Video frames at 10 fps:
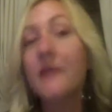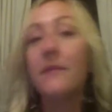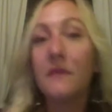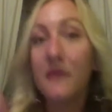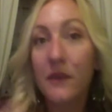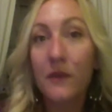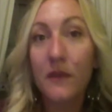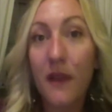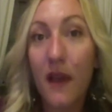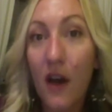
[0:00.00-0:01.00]
So
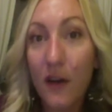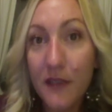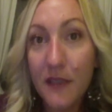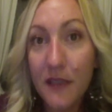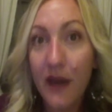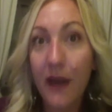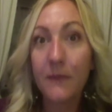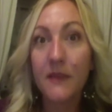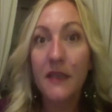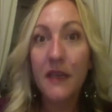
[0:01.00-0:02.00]

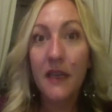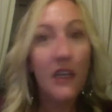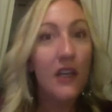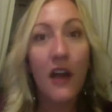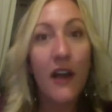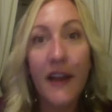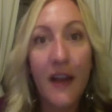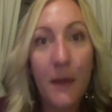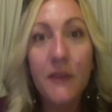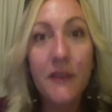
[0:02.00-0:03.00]
oftentimes I'll get a
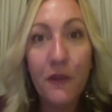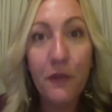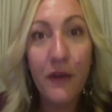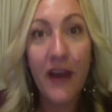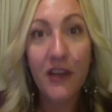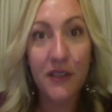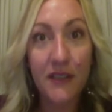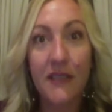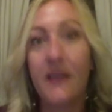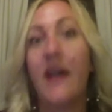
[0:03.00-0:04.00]
couple different
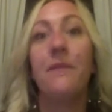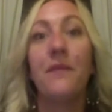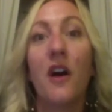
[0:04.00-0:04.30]
reactions to that.